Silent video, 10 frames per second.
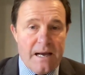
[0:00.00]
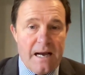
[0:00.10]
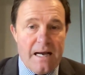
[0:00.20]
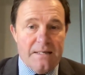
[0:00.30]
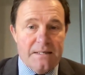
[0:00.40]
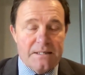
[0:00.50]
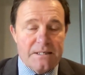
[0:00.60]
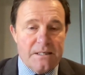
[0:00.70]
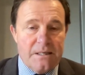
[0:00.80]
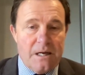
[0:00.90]
and
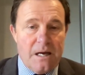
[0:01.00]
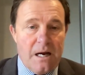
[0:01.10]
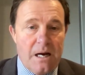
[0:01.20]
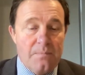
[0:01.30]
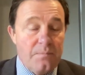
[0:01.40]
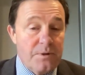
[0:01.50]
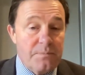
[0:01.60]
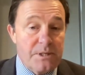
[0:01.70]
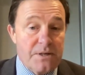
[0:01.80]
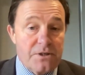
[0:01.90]
the
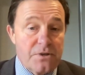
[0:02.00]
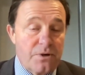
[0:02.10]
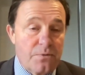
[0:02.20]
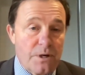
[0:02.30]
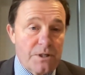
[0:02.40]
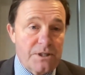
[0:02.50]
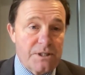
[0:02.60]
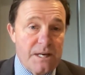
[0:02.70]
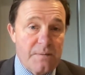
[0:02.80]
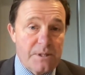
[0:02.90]
potential that Russia
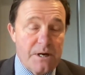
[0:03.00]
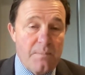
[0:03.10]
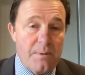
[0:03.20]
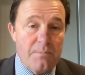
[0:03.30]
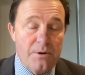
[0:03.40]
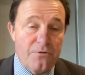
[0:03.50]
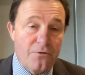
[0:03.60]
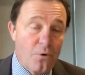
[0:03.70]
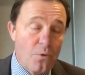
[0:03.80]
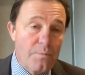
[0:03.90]
steps up and moves
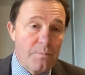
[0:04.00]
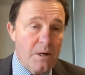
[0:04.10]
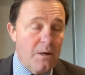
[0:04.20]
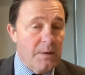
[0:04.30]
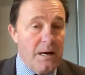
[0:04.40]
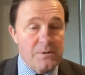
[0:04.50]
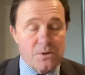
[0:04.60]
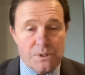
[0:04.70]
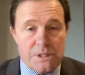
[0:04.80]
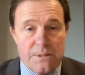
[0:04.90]
forward, perhaps
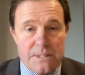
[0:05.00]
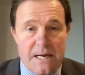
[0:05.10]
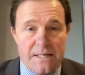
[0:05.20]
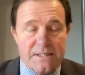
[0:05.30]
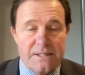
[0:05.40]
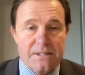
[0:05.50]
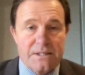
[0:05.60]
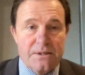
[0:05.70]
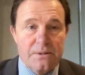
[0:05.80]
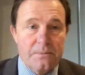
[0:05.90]
also attacks
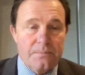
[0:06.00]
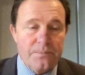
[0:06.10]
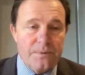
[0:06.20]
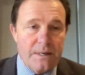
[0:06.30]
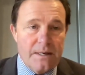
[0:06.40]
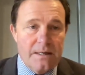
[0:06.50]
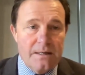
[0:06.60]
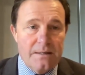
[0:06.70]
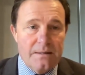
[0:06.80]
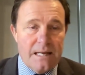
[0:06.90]
into
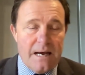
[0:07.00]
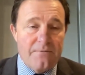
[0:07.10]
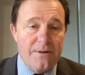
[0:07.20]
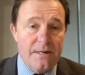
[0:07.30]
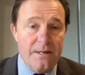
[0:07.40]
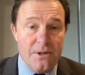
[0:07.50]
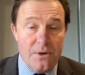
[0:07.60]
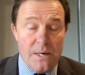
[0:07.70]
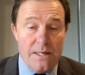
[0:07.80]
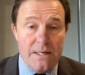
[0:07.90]
Latvia,
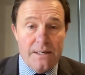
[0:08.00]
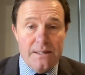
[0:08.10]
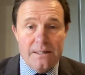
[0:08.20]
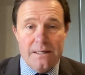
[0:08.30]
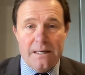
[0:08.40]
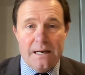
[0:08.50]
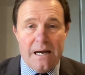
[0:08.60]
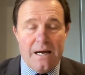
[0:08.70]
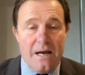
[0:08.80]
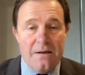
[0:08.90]
Lithuania,
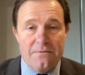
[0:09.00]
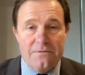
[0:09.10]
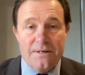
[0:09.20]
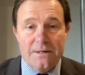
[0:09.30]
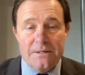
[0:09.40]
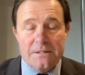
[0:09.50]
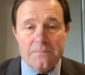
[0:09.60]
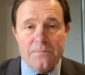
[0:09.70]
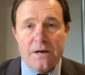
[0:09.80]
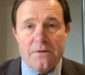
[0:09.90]
and Finland.
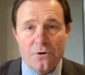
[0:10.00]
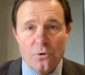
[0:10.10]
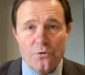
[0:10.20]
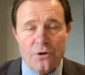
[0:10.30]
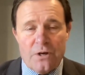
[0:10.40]
Of course,